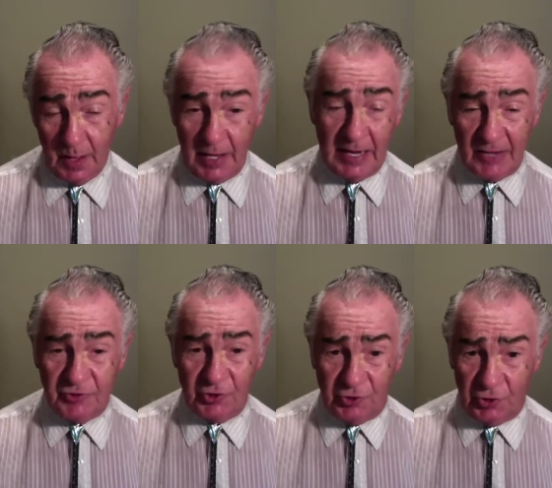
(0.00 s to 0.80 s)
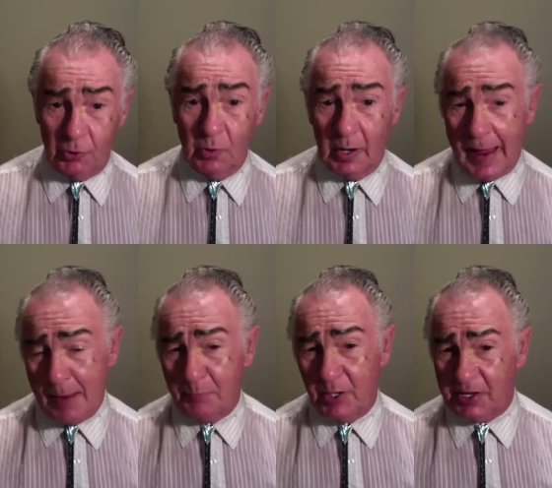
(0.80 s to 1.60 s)
It has a dual
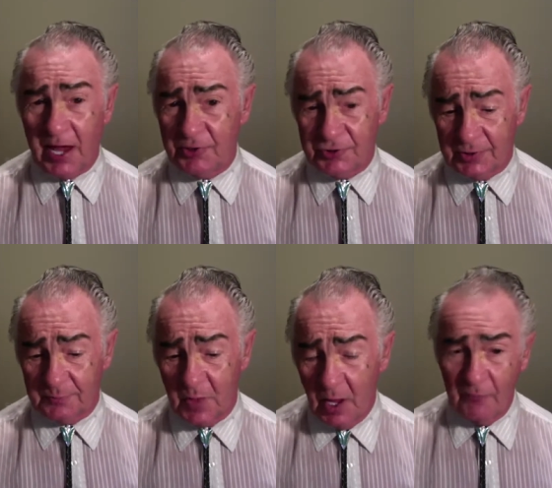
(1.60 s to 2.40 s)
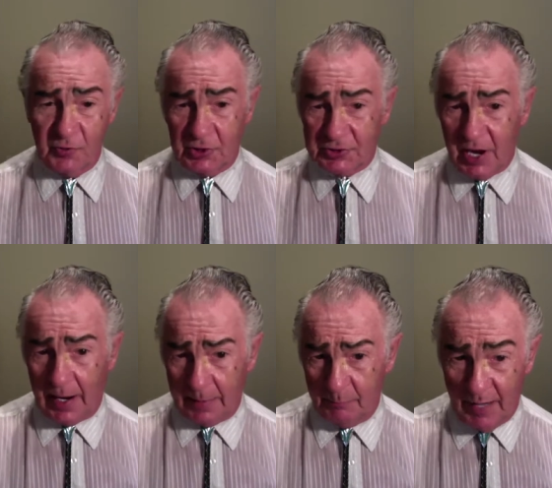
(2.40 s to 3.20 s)
application for the
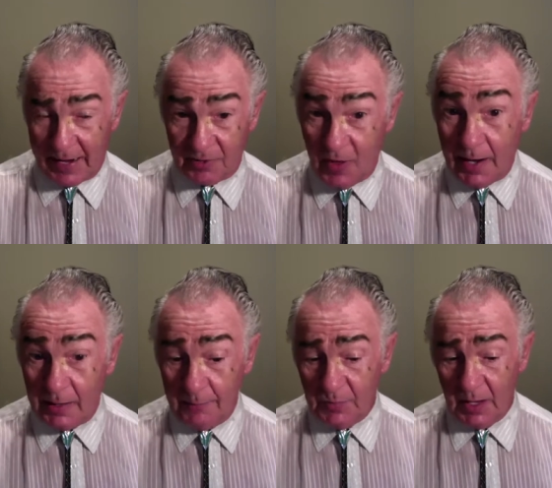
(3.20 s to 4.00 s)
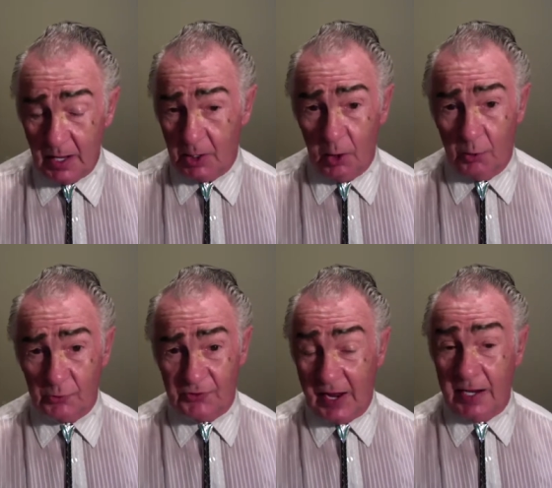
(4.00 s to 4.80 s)
time back then in
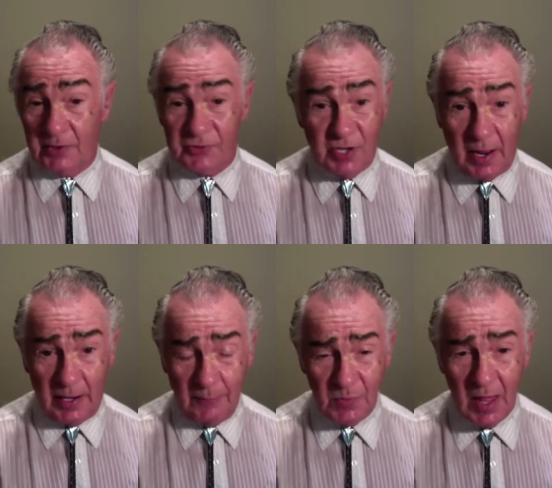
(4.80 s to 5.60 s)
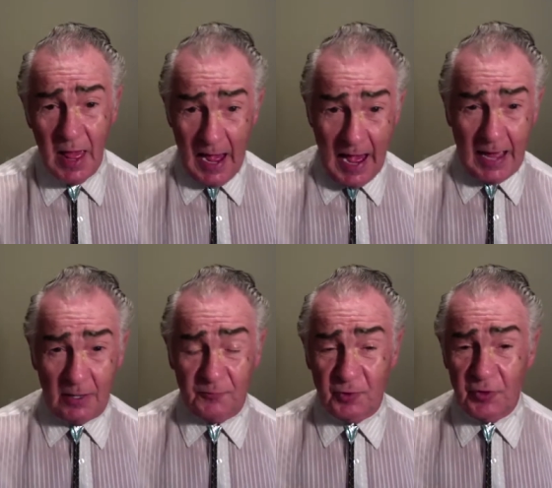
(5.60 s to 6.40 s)
Hosea's day
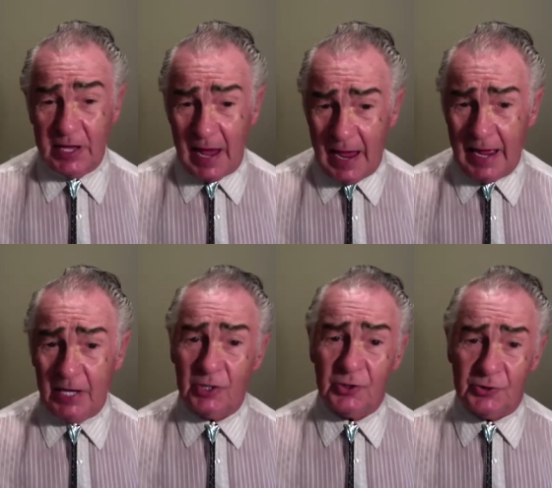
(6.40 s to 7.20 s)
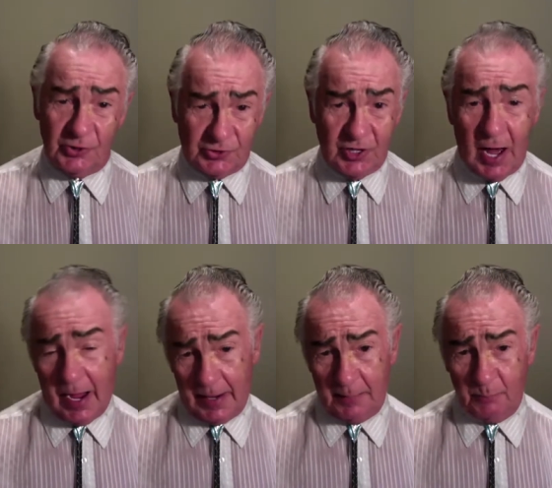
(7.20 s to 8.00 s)
and for the end
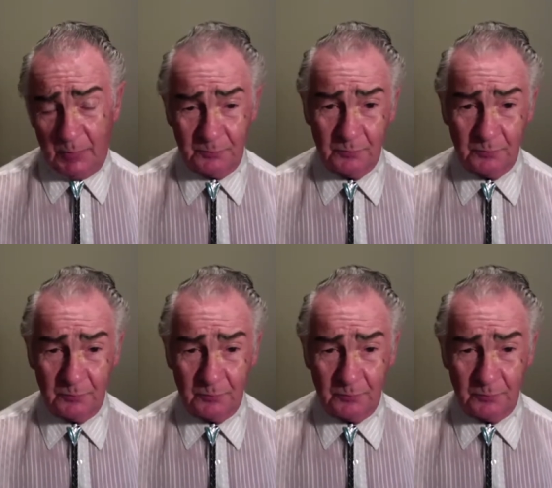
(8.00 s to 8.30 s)
time,